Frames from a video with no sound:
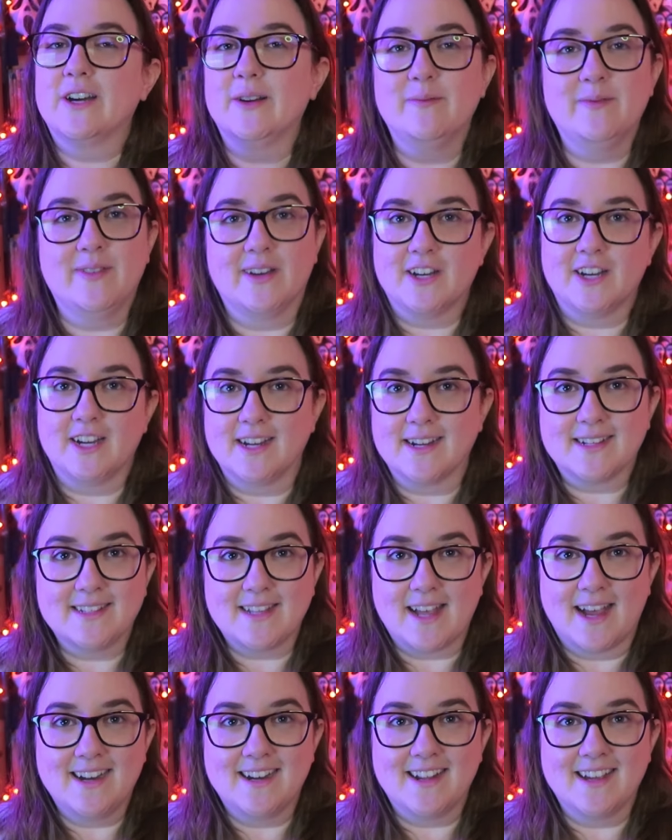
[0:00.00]
I'm very
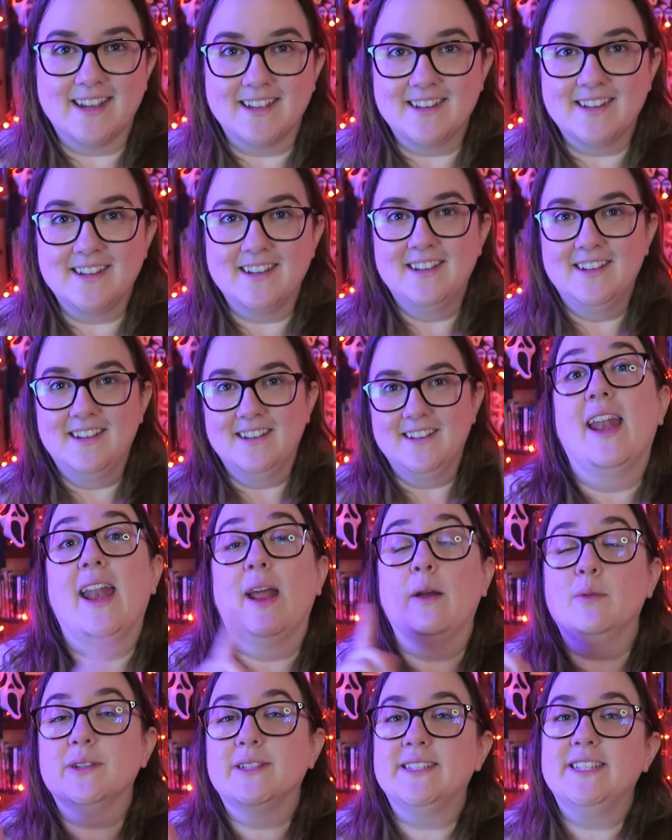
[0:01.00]
excited. And
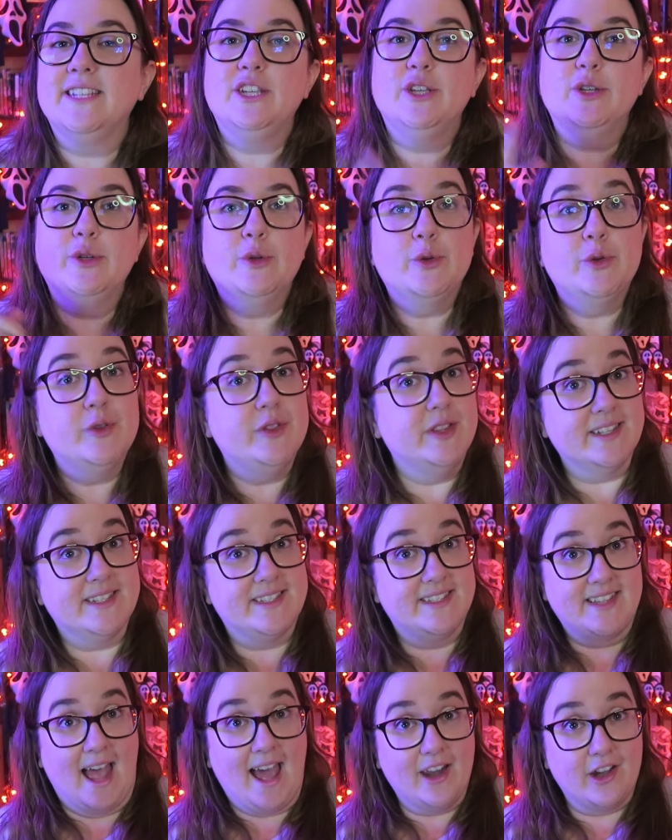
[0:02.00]
I will see you
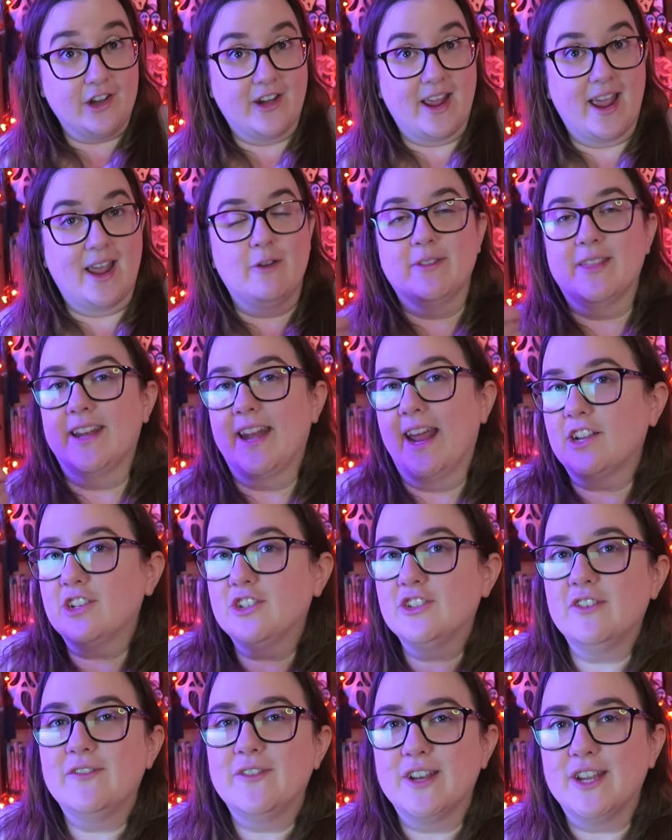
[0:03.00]
this Saturday with an
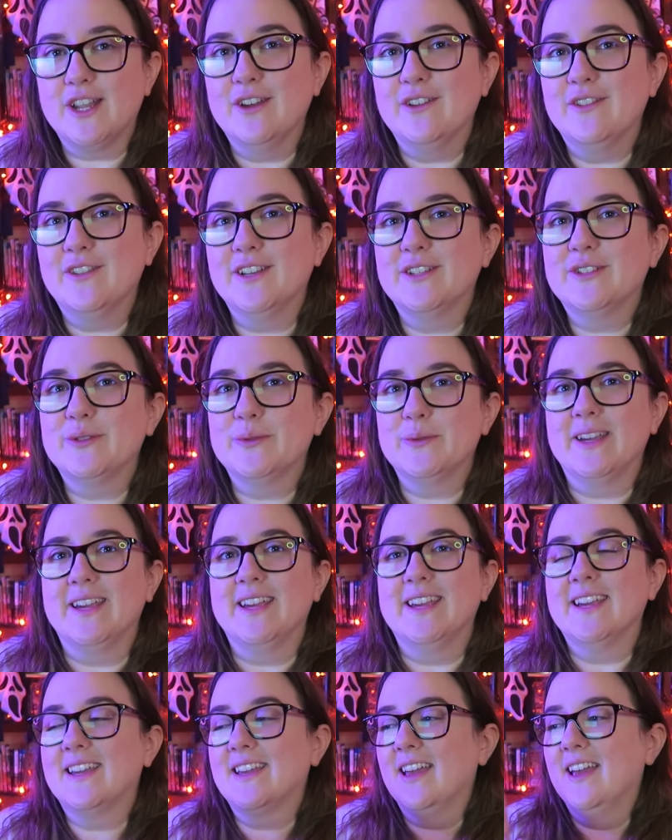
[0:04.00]
extra video this
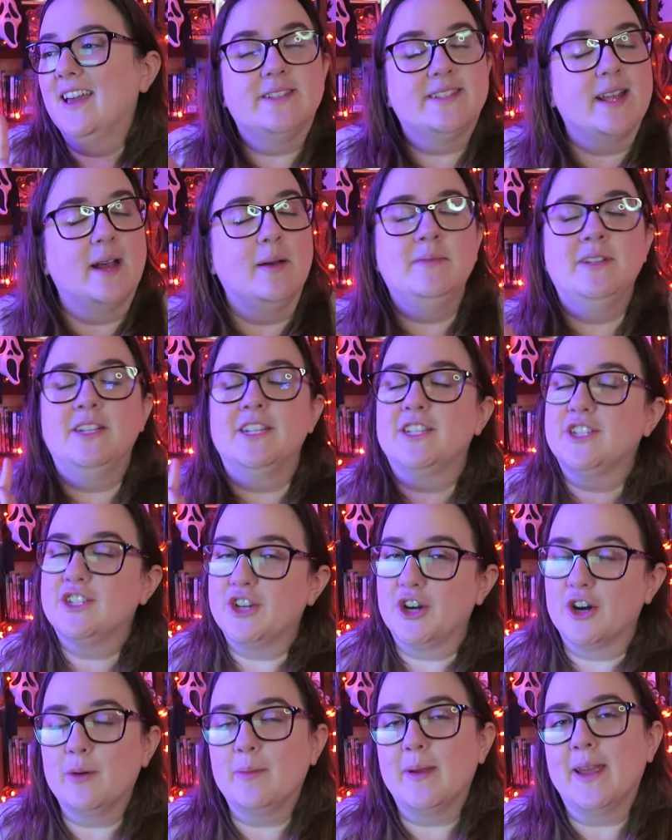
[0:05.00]
week with some
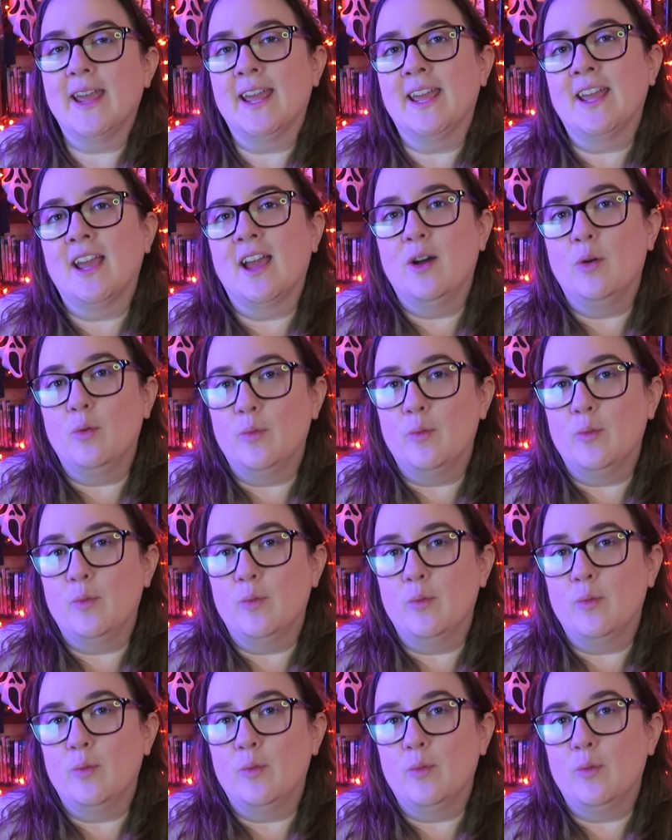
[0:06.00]
disturbing